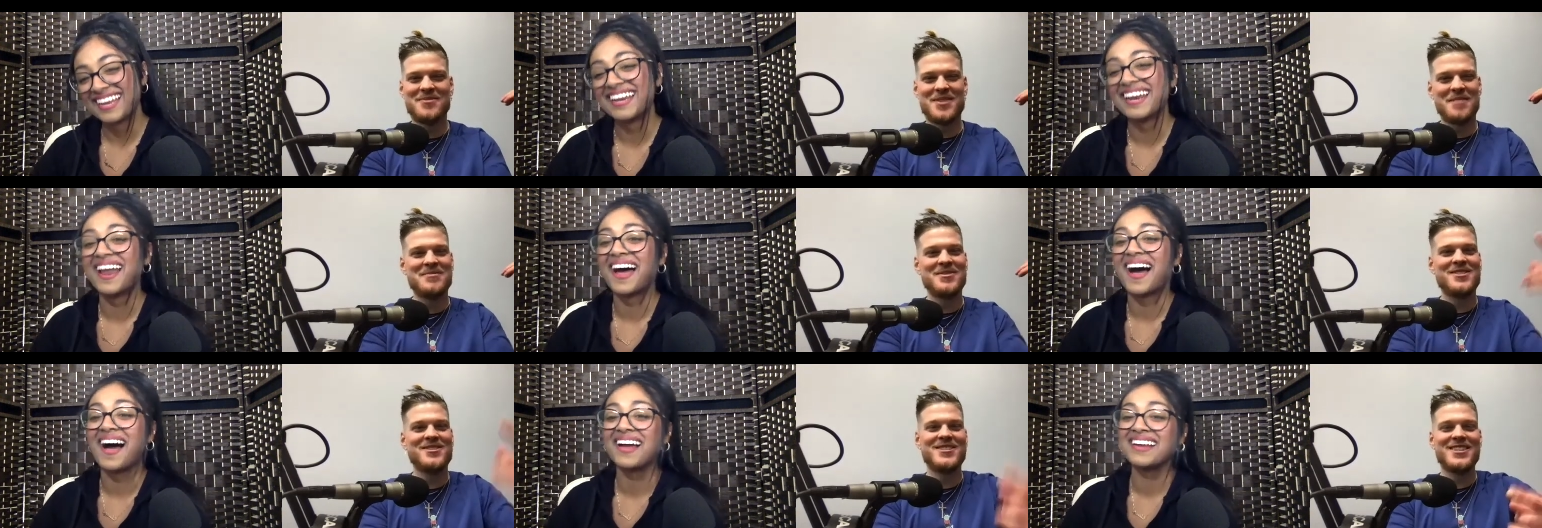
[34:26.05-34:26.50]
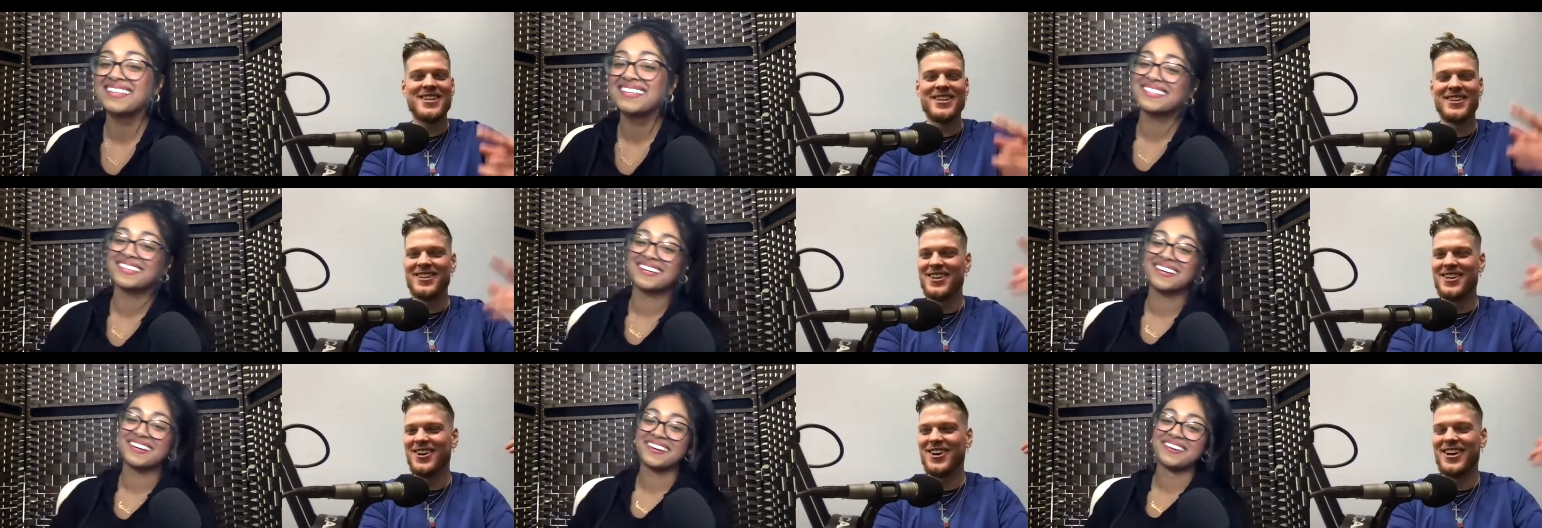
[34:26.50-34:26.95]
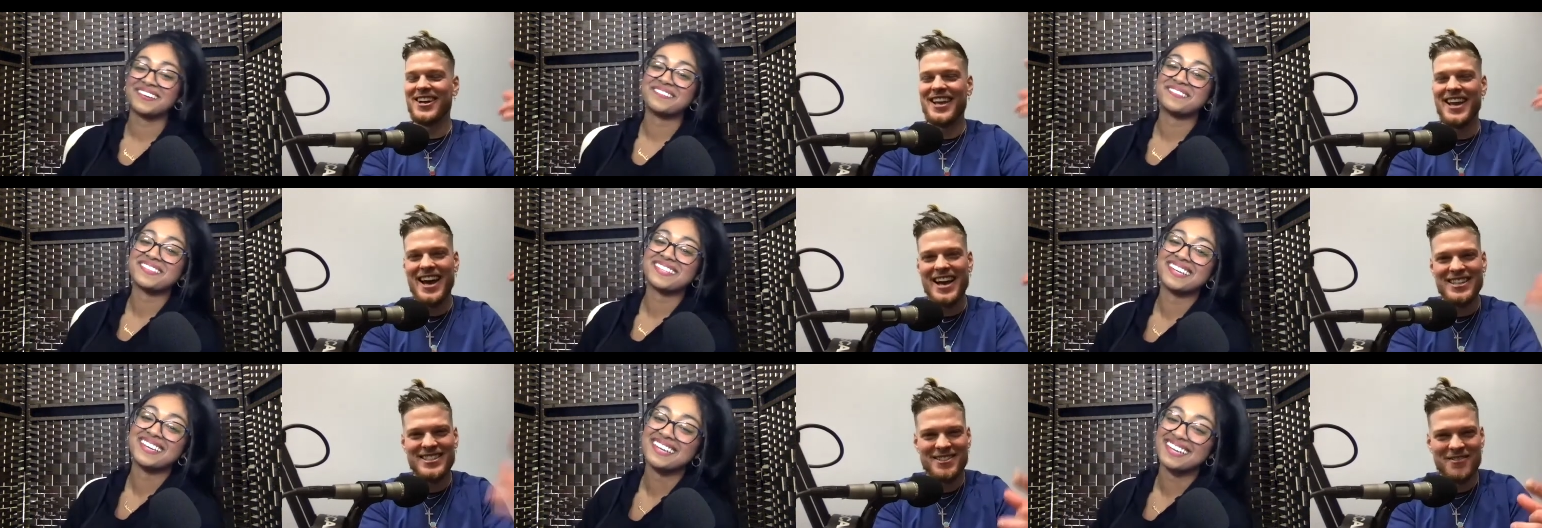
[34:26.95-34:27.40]
Speaker 1: I'm not stealing germs. her
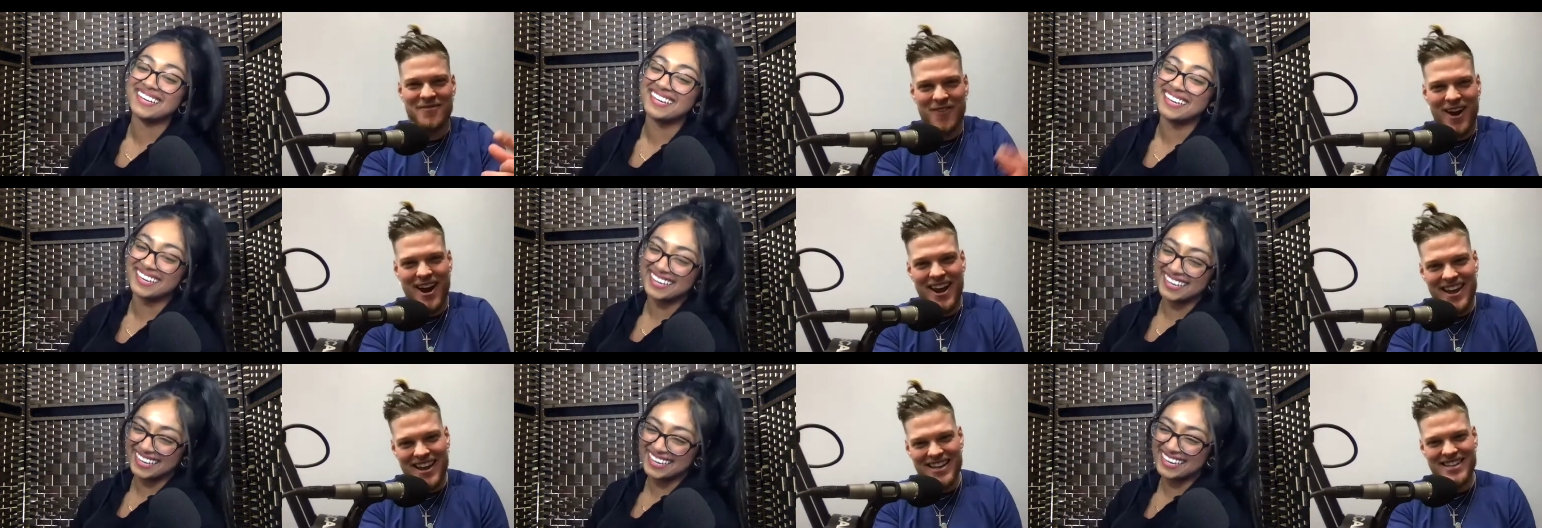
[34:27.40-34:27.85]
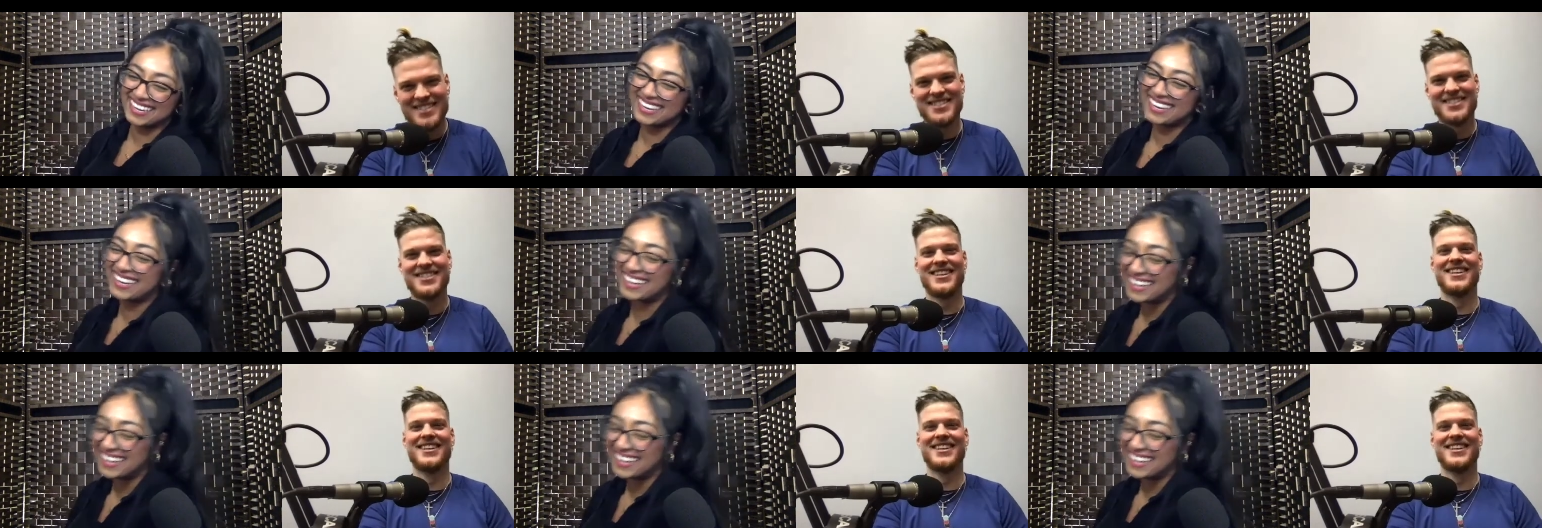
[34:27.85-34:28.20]
catchphrase.